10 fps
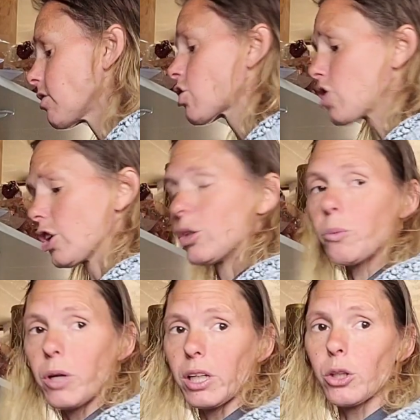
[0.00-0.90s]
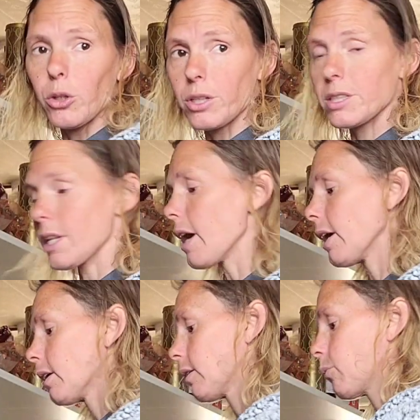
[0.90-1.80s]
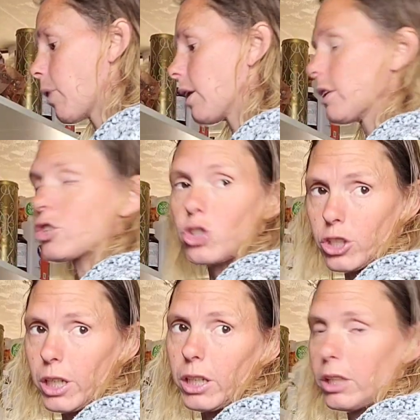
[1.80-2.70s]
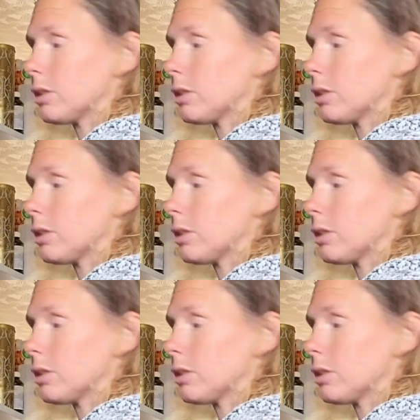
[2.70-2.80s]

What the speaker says: Show you what it looks like while it's straining.